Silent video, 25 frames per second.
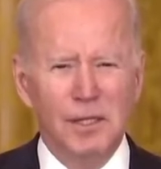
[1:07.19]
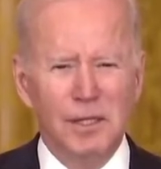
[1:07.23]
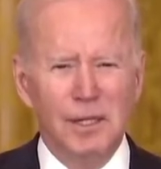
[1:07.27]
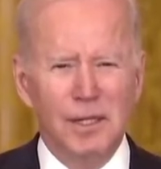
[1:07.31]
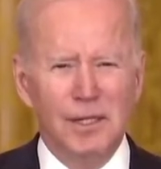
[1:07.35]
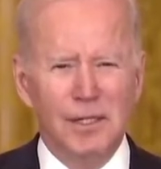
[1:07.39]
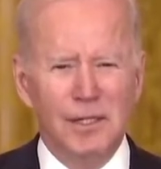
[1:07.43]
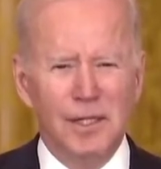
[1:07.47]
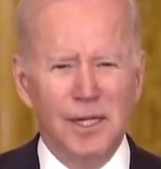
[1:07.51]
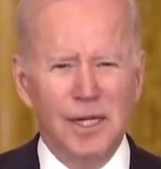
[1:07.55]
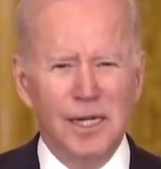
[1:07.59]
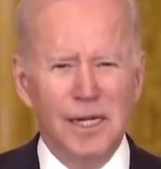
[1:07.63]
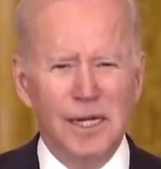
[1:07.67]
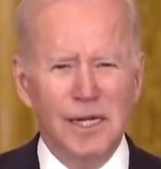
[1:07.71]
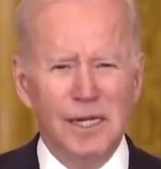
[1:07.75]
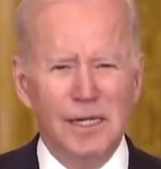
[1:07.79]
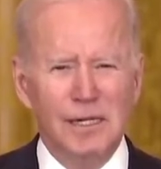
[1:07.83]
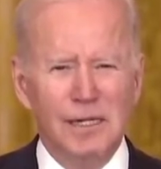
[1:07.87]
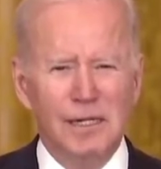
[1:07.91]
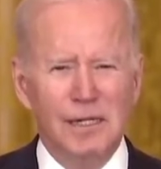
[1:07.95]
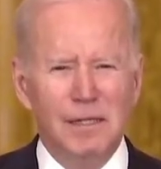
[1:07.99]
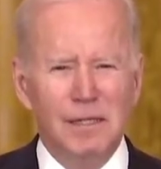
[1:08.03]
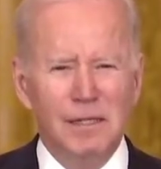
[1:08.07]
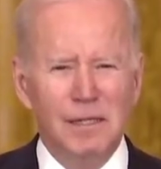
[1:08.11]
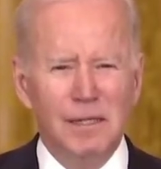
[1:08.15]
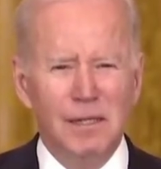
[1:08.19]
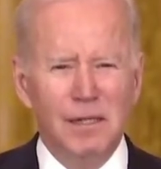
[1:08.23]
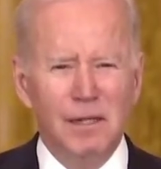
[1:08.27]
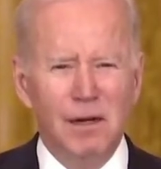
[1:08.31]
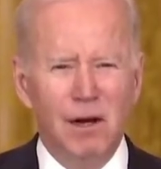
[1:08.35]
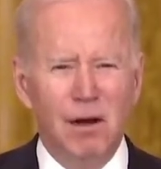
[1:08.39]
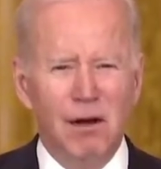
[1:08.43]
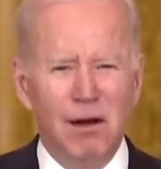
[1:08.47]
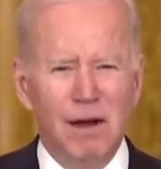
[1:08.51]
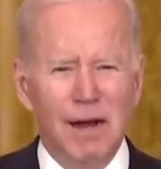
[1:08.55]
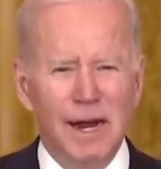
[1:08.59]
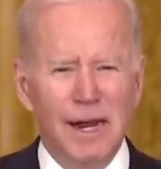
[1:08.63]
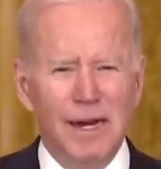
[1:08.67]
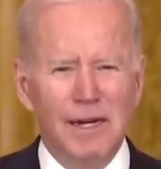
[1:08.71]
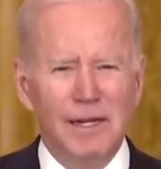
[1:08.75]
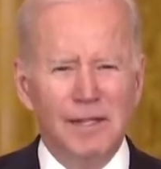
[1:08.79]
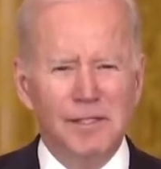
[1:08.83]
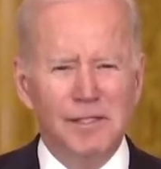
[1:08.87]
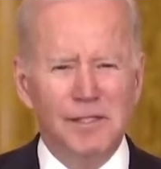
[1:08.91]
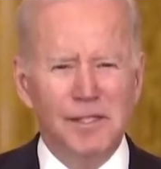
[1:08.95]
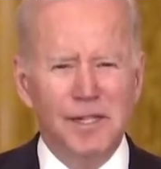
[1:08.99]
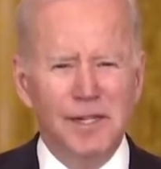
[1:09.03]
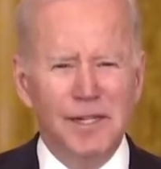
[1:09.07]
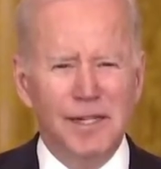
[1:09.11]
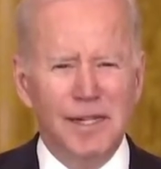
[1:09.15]
Indeed, our
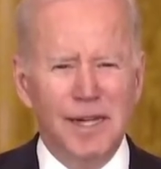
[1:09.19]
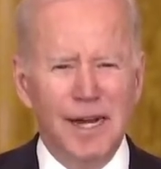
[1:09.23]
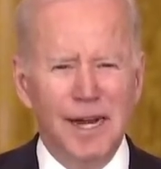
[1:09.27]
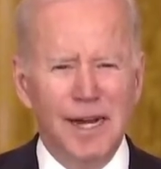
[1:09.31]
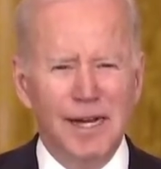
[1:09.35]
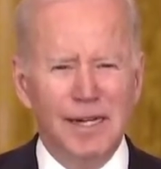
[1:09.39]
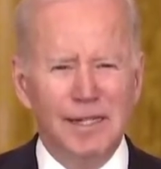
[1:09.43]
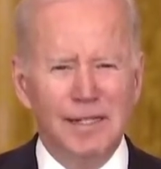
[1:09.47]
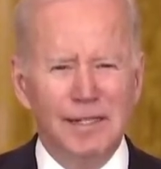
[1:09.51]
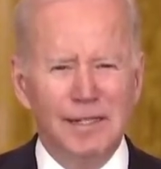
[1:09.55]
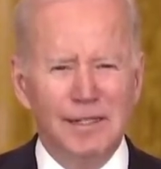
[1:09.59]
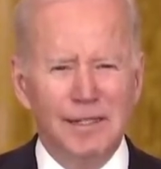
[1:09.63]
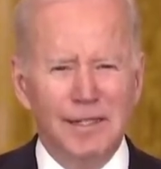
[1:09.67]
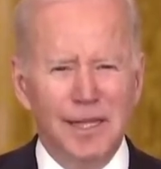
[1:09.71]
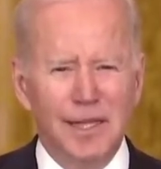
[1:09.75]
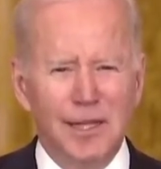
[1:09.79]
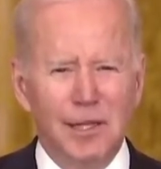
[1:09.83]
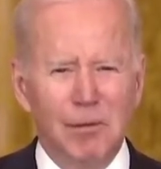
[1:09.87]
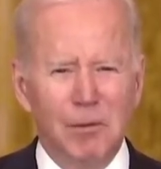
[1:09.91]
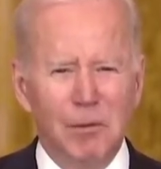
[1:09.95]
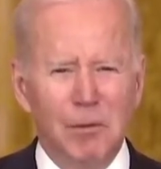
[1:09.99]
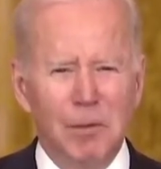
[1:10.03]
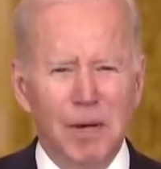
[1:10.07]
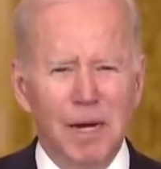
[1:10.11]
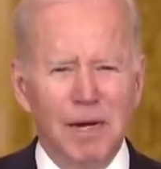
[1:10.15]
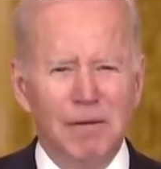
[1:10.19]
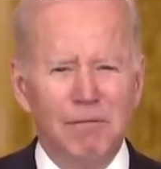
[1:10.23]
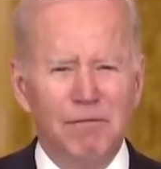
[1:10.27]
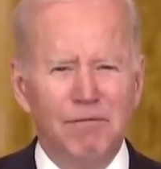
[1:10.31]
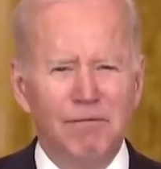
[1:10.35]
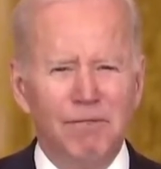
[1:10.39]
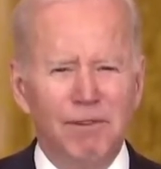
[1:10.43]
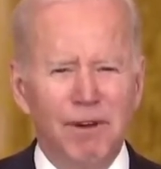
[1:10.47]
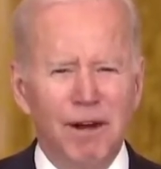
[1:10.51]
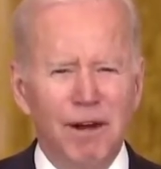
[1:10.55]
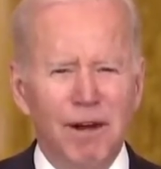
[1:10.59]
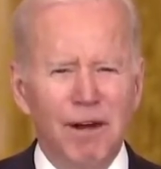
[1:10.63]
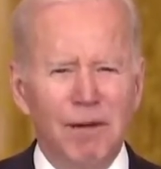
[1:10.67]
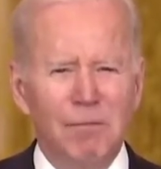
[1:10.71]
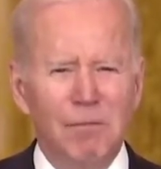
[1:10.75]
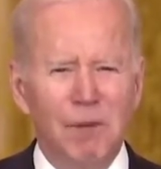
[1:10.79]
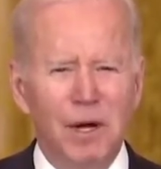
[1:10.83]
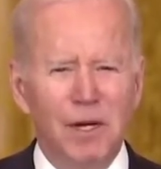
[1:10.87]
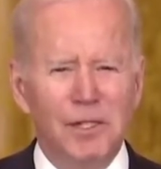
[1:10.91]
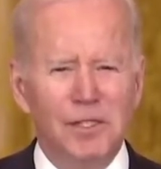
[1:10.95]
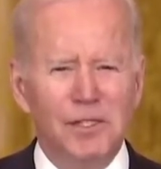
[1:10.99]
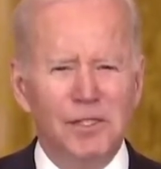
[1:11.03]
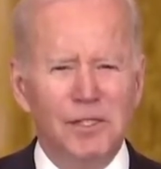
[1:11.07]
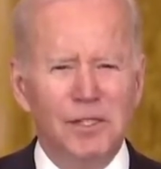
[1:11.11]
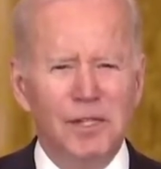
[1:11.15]
analysts indicate that they remain very
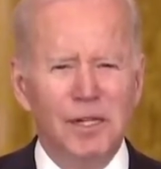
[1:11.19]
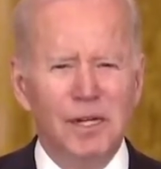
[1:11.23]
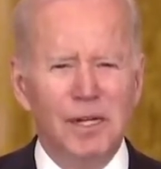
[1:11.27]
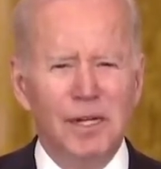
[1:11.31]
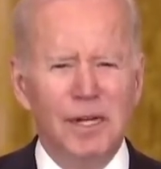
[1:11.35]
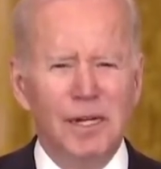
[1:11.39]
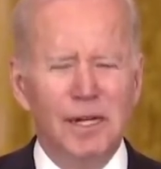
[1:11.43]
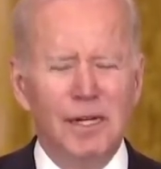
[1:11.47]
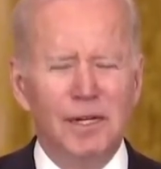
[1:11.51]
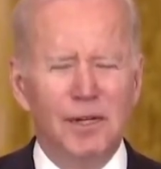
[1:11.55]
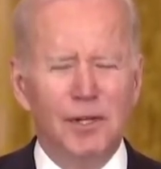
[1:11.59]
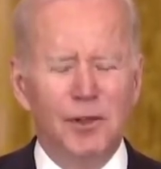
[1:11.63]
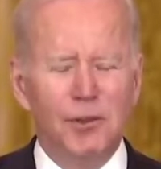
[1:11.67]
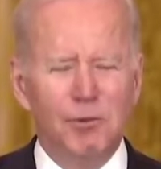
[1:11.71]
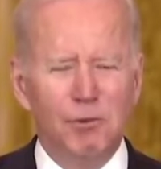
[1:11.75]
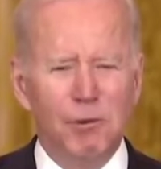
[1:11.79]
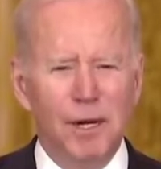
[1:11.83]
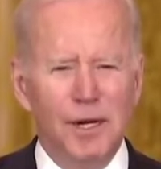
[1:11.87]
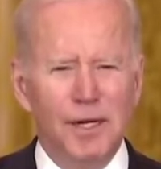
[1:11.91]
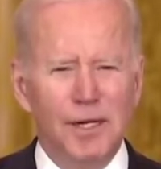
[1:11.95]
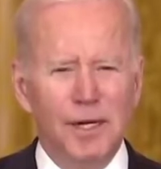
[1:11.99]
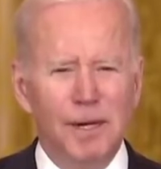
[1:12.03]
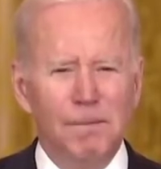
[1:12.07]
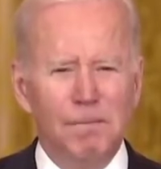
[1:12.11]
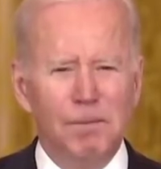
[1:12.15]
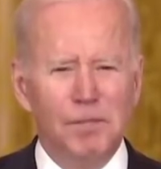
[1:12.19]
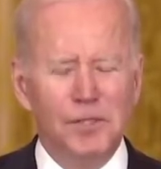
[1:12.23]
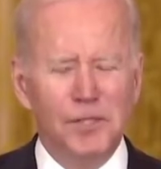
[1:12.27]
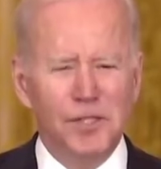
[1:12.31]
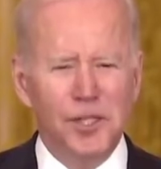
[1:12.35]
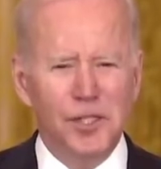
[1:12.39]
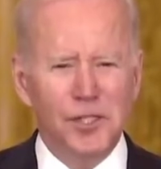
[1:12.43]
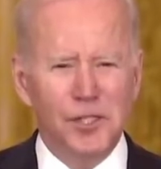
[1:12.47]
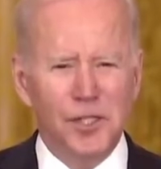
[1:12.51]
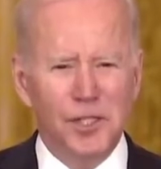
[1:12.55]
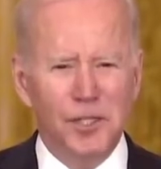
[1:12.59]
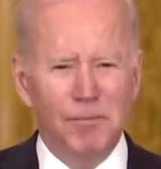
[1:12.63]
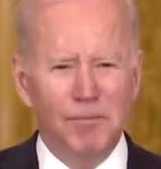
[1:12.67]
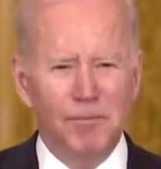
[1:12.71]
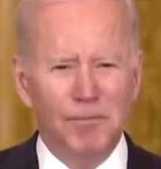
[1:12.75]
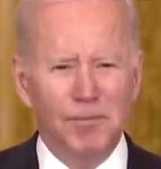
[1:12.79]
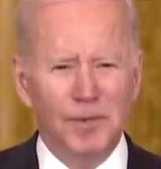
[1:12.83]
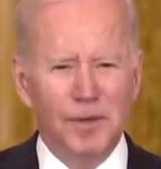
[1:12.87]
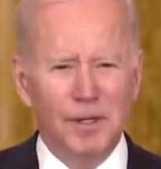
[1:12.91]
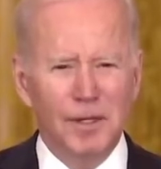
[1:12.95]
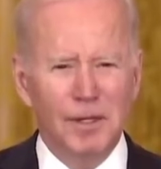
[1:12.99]
much in a threatening position.